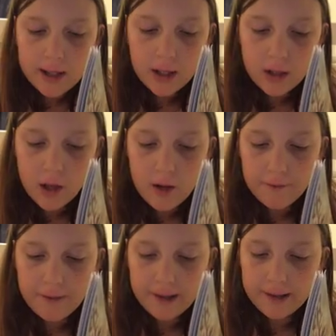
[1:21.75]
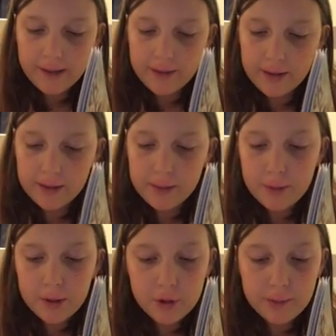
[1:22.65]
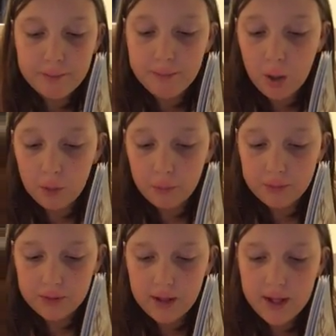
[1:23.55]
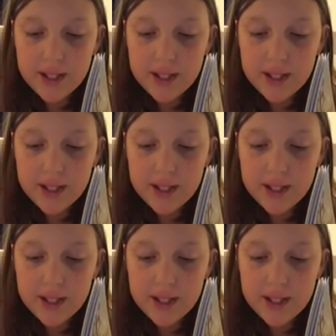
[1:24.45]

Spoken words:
He loved finding things, especially bones.